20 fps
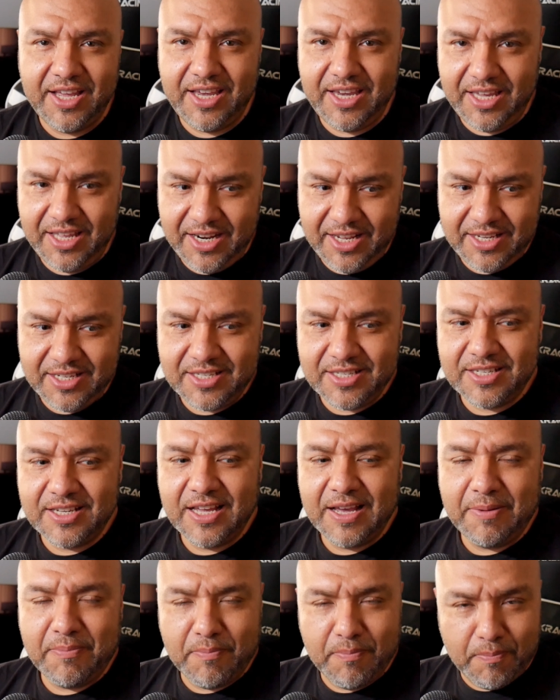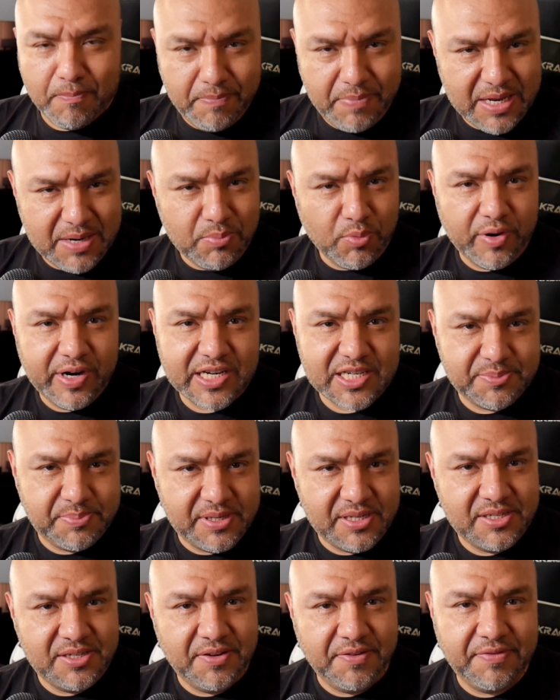It is a bit more
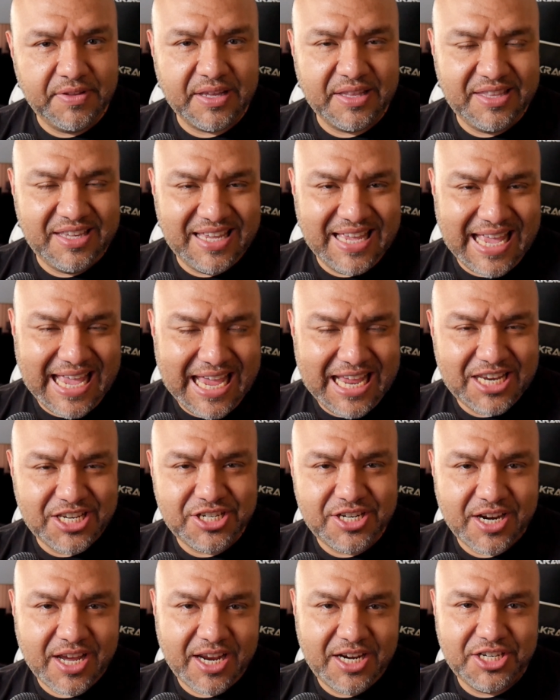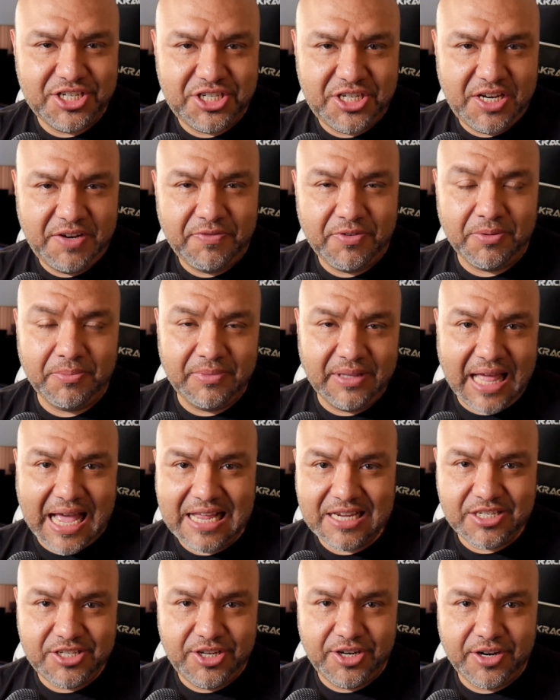expensive than the H9G from
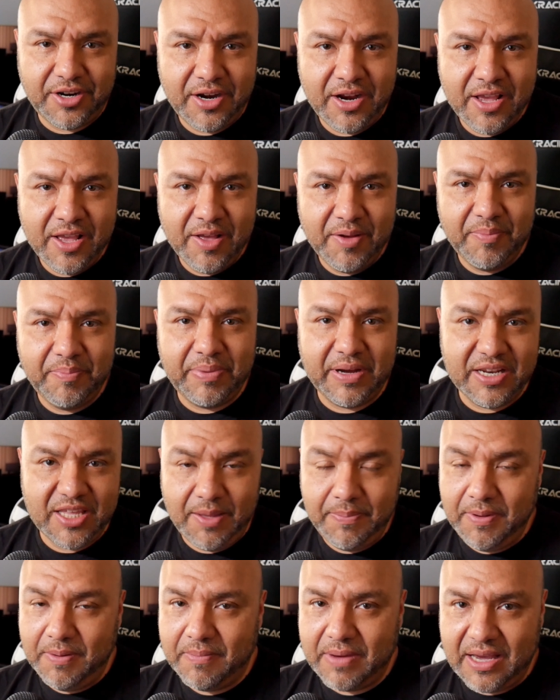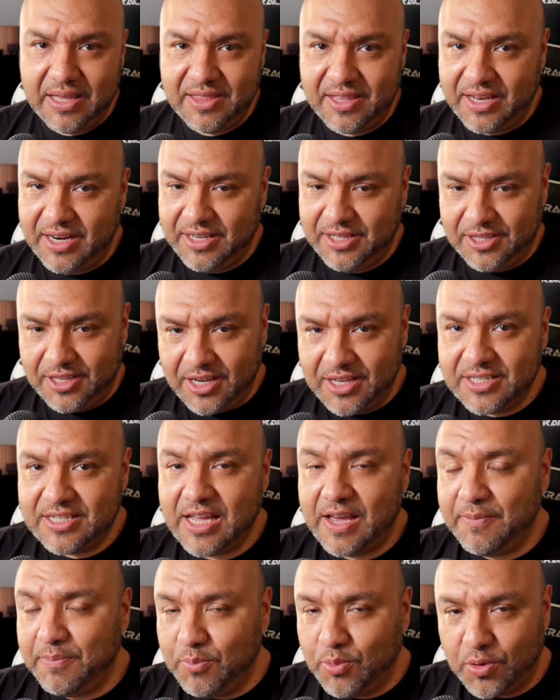last year, but keep in mind that it does
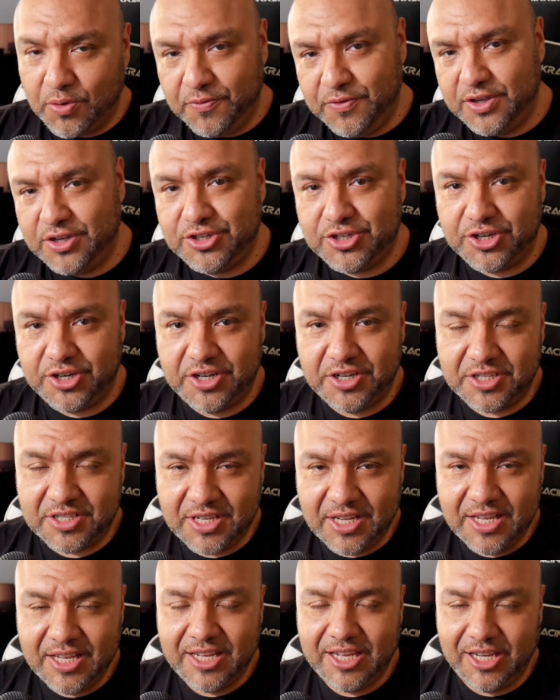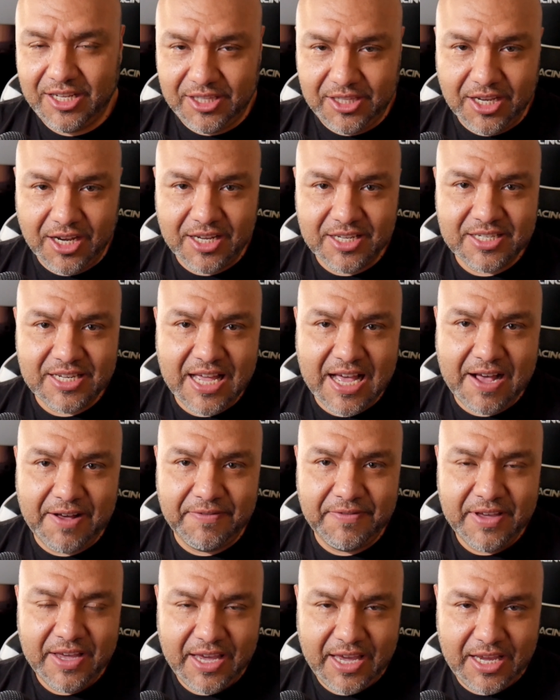have more features. It does have
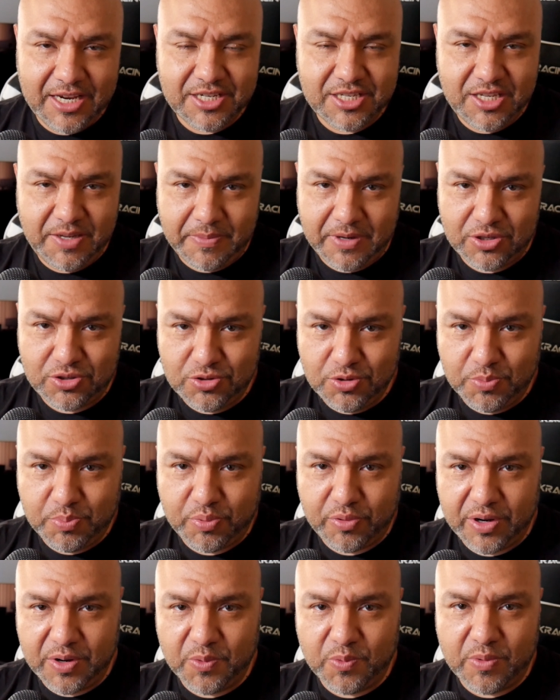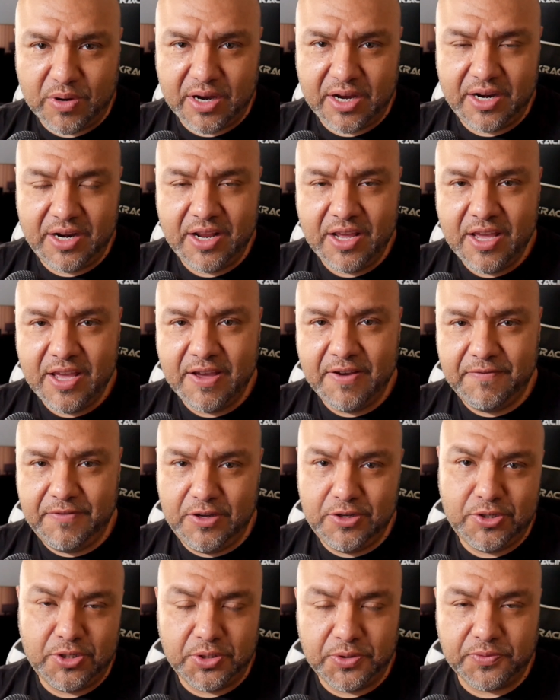HDMI 2.1
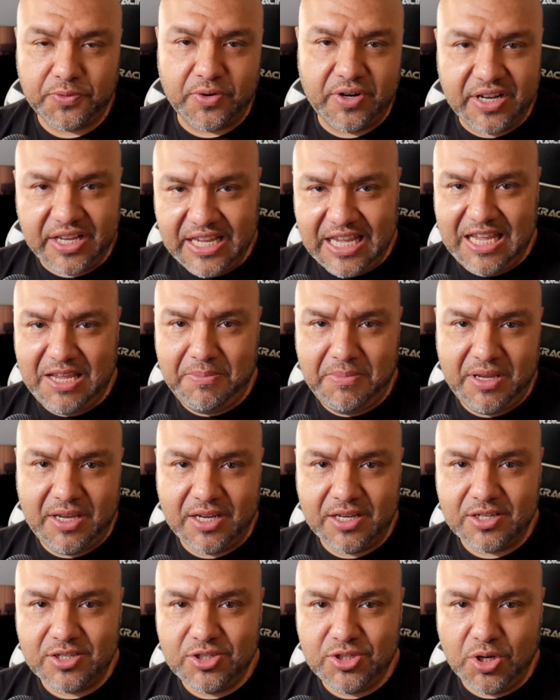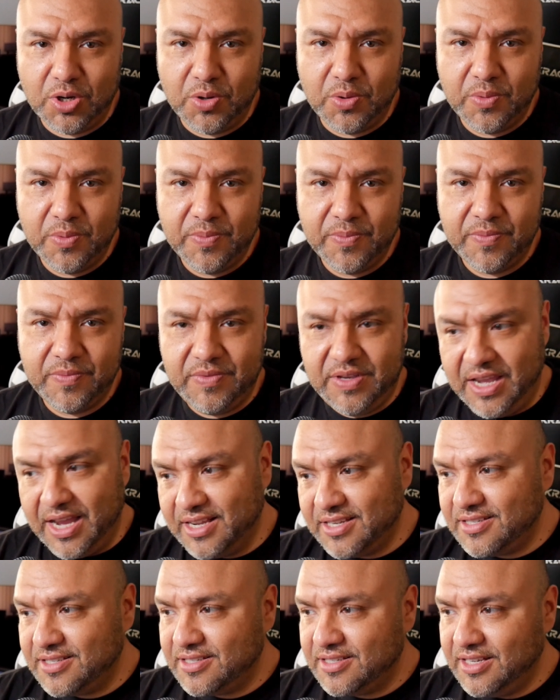features for gaming. So
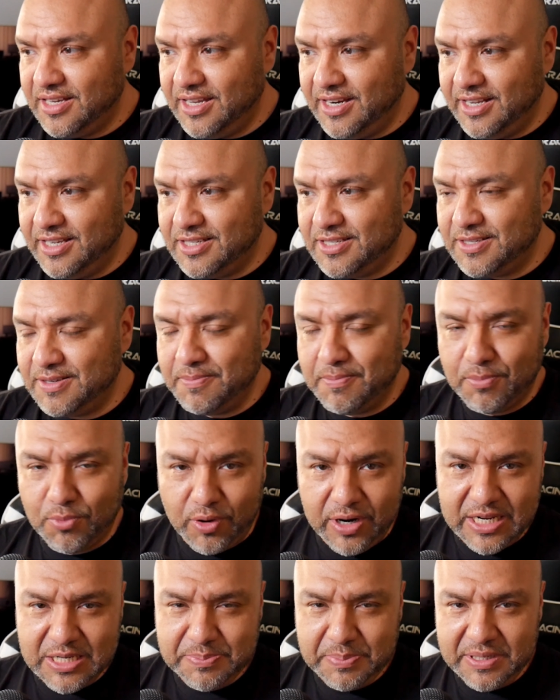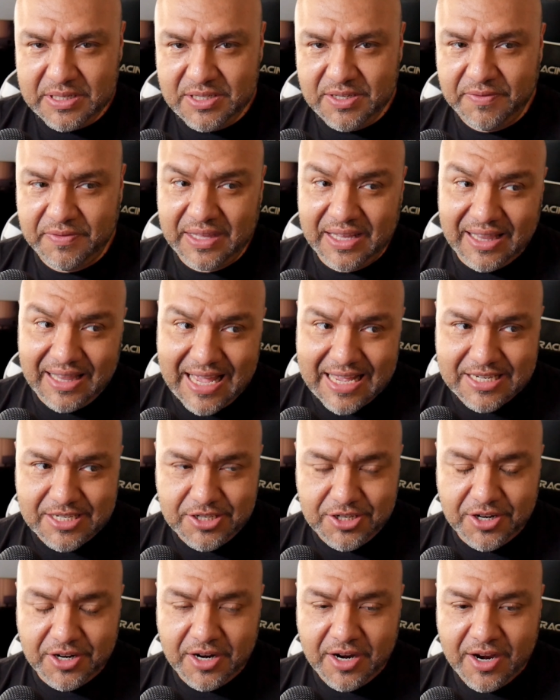yes, it is more expensive than last
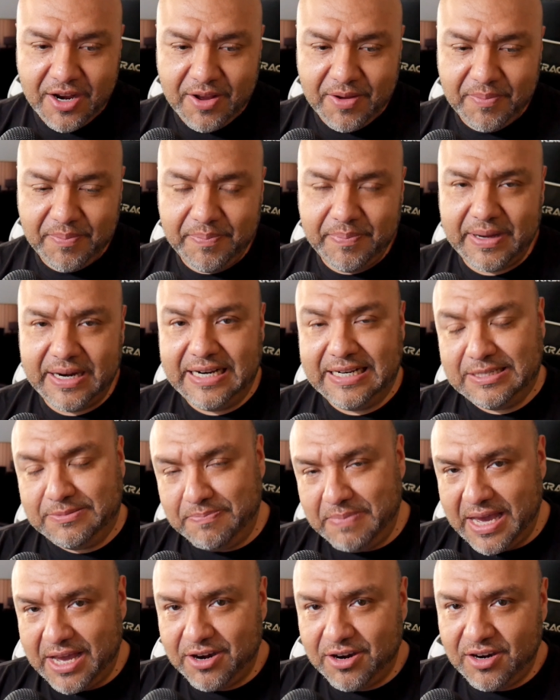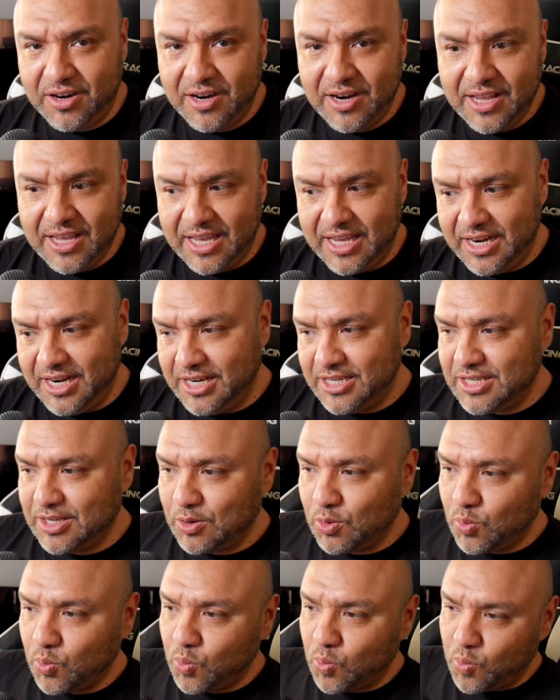year, but it's better and it's
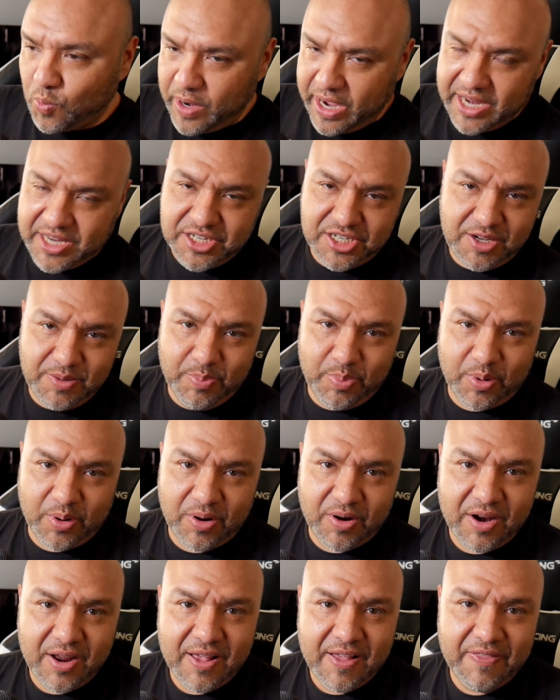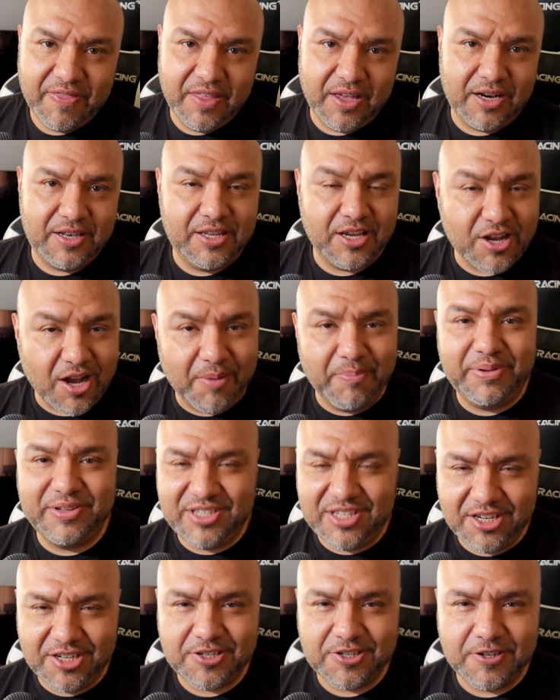way cheaper than the
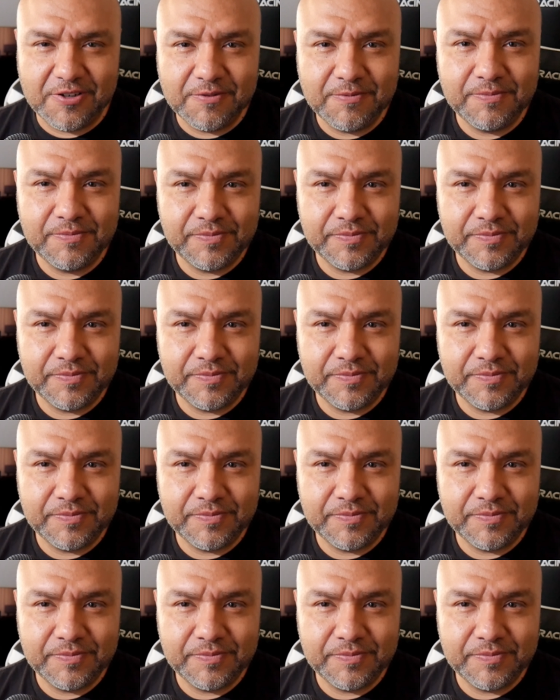competition.